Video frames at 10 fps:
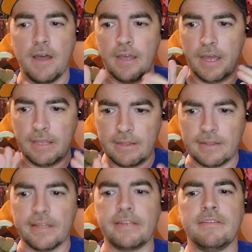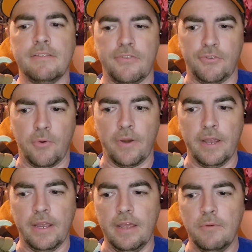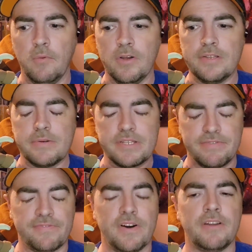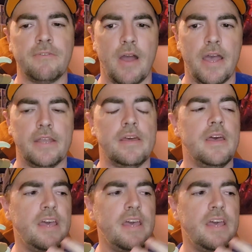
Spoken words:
I liked the story. It was a fun ride.